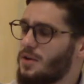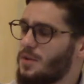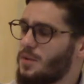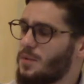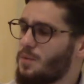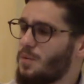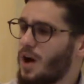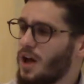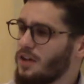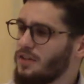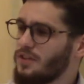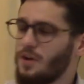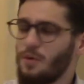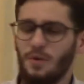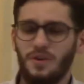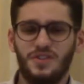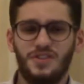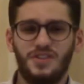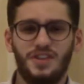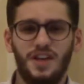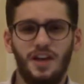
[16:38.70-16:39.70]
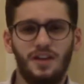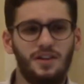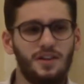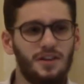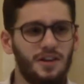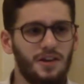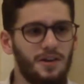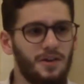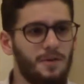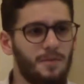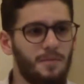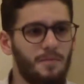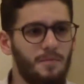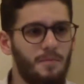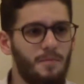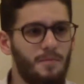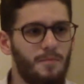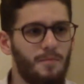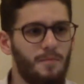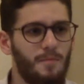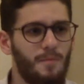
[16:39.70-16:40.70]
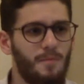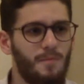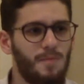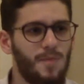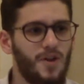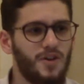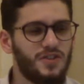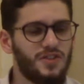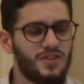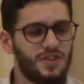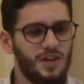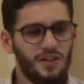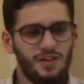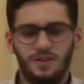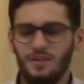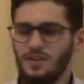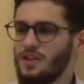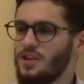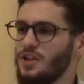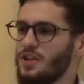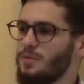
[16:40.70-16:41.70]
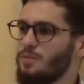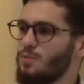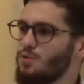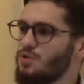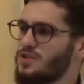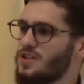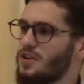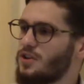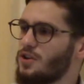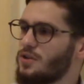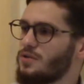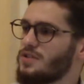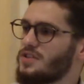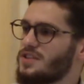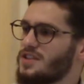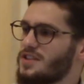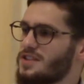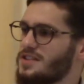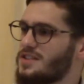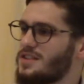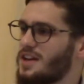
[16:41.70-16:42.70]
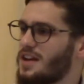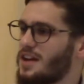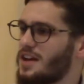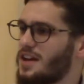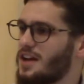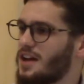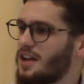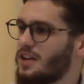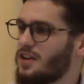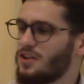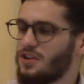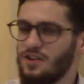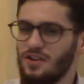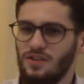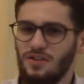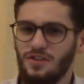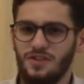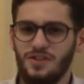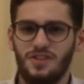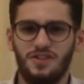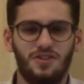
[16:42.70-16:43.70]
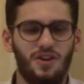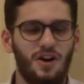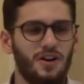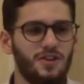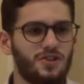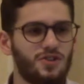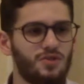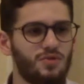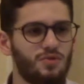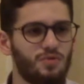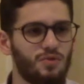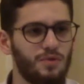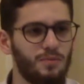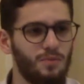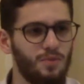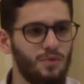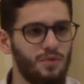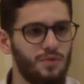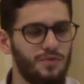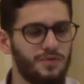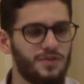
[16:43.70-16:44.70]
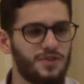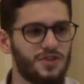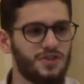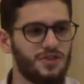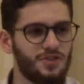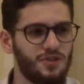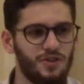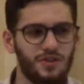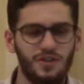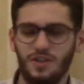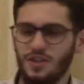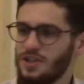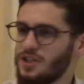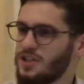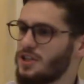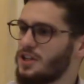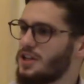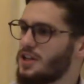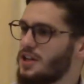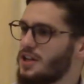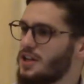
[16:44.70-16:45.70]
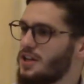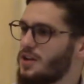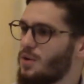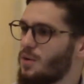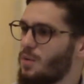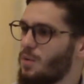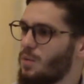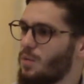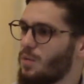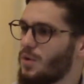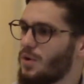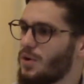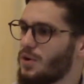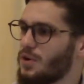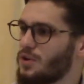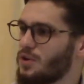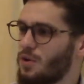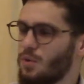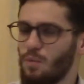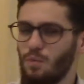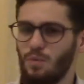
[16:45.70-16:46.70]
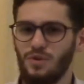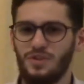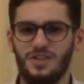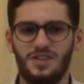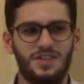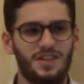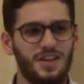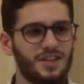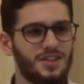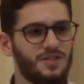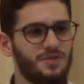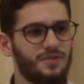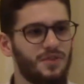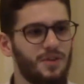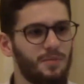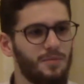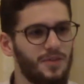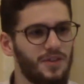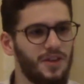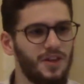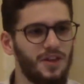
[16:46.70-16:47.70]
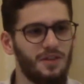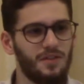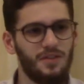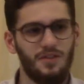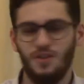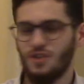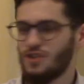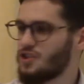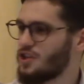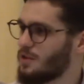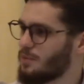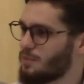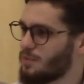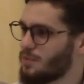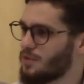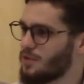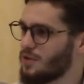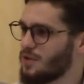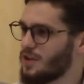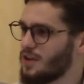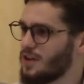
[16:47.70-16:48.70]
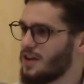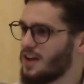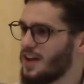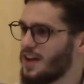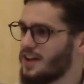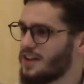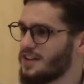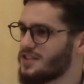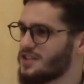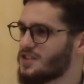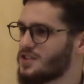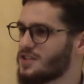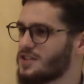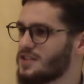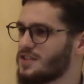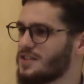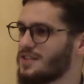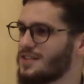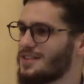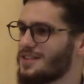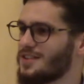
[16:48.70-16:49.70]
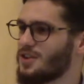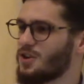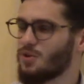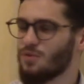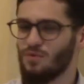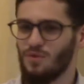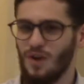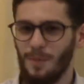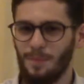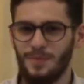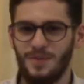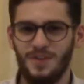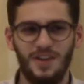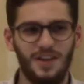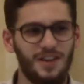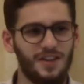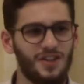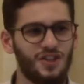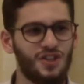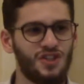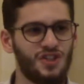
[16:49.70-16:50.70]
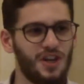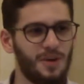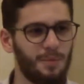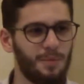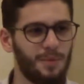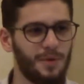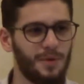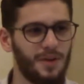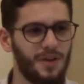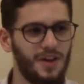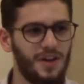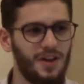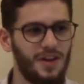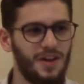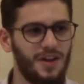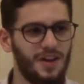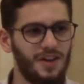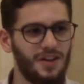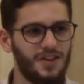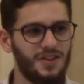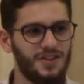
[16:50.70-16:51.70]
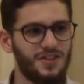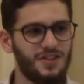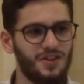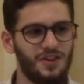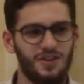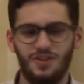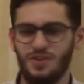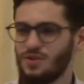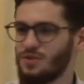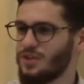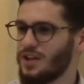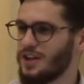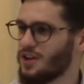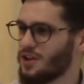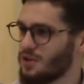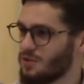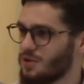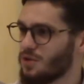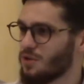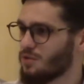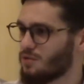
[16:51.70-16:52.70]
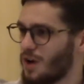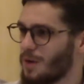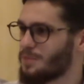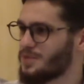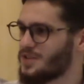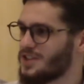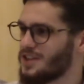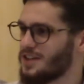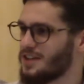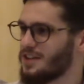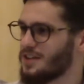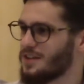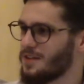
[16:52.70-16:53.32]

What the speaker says: while they were sailing, suddenly Musa notices that Al-Khidir starts to remove certain wood sticks from the ship, and it's corrupting the ship. He starts to corrupt it.